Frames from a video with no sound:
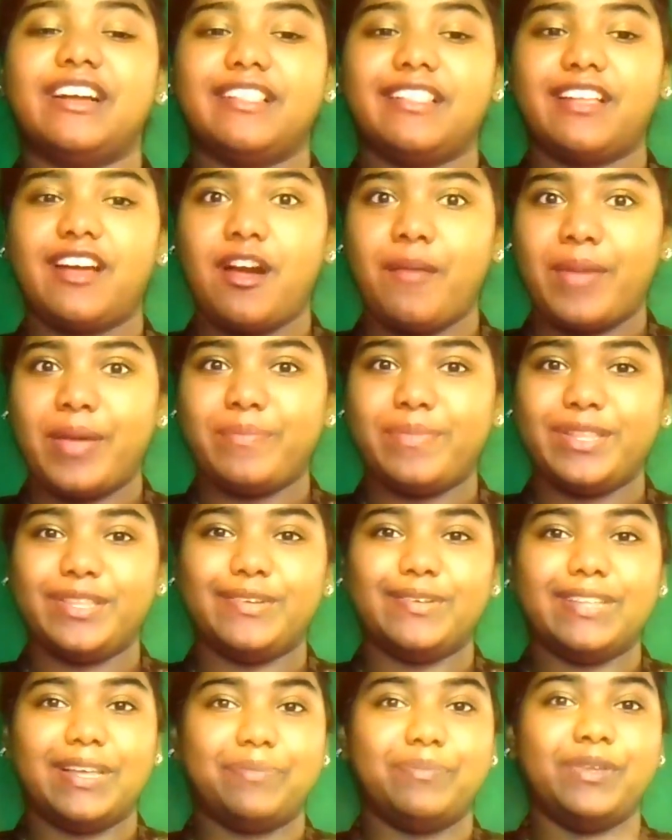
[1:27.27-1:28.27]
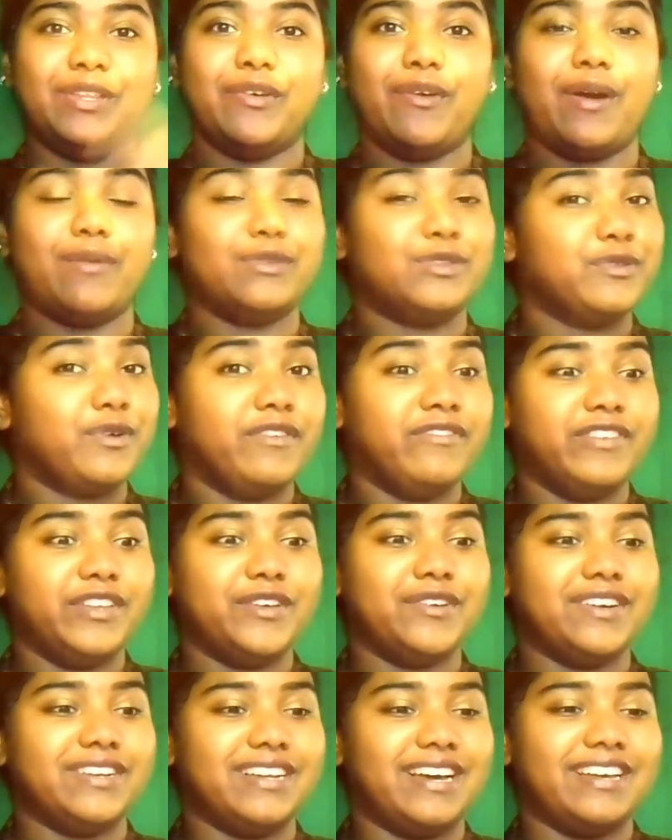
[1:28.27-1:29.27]
comment below, let me know. I will do a
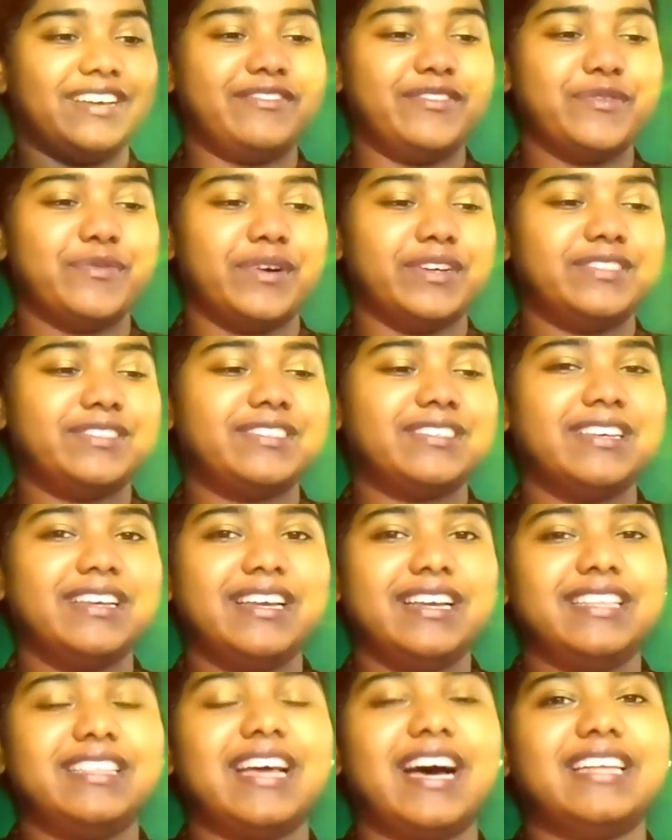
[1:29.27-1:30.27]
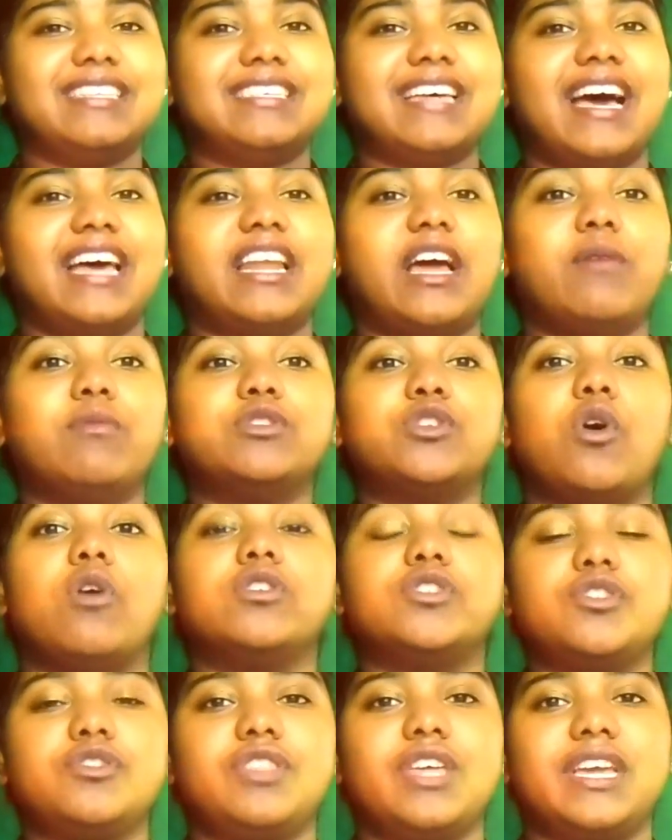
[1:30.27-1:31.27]
video on that if you want that. And I was
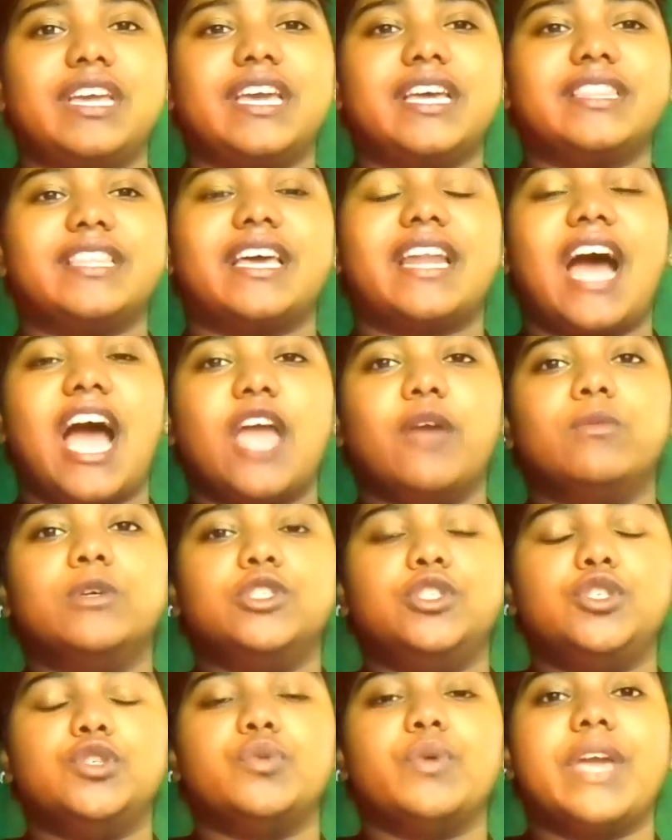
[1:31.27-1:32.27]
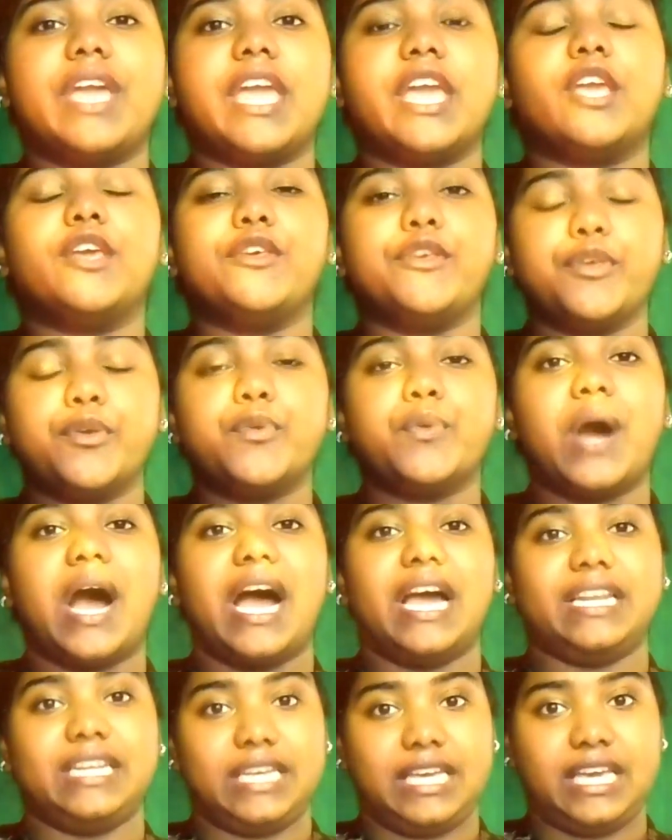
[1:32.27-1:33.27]
also thinking that I would do a
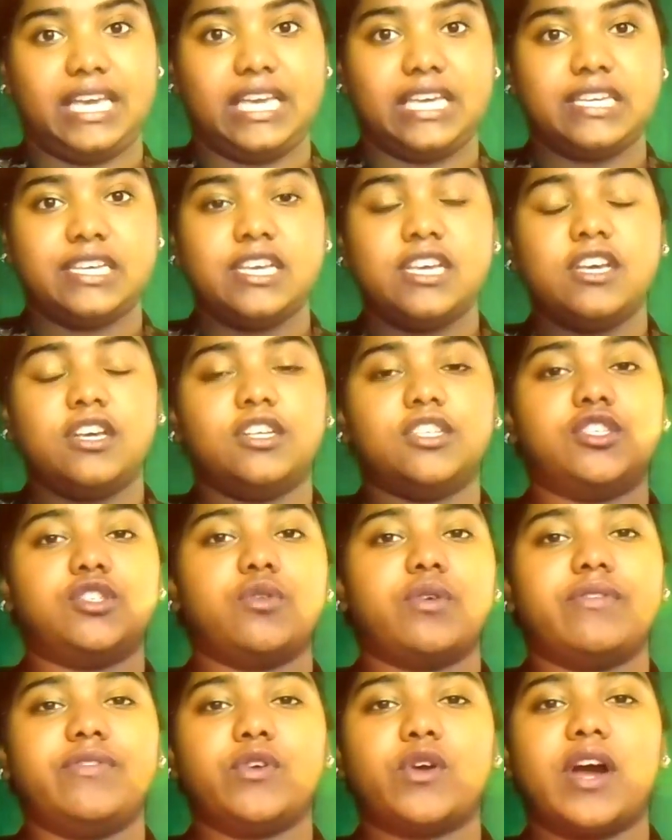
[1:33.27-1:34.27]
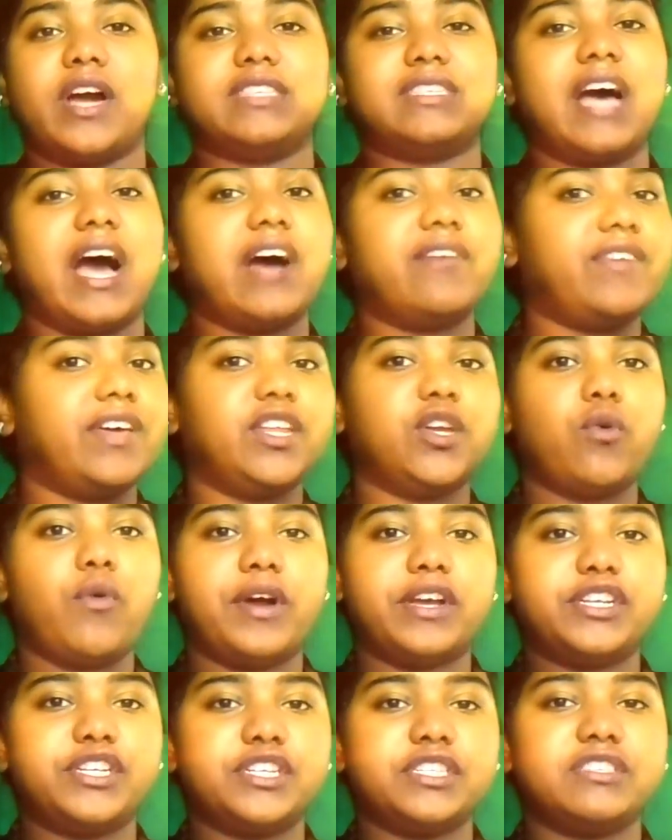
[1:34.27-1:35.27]
Q&A. So if you guys have any
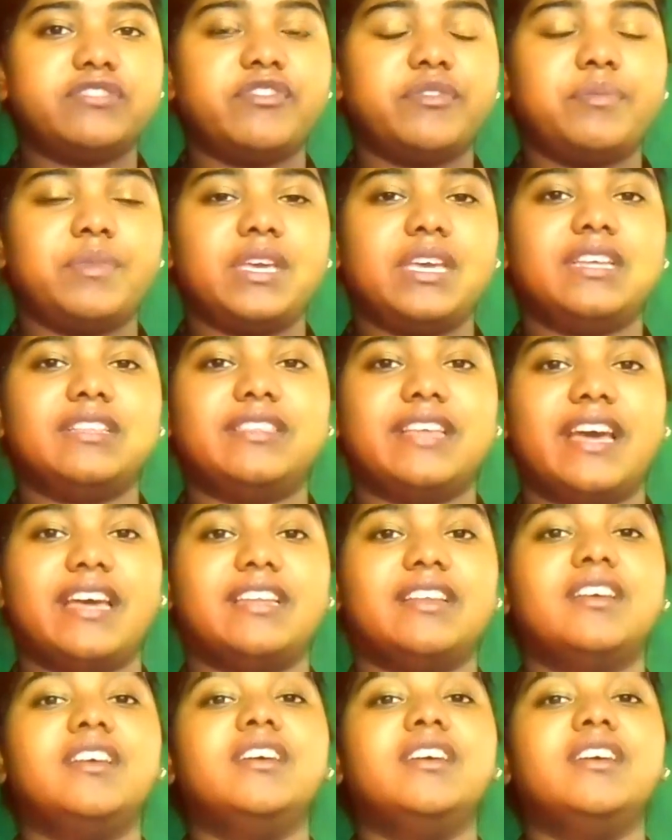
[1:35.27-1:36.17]
questions for me, then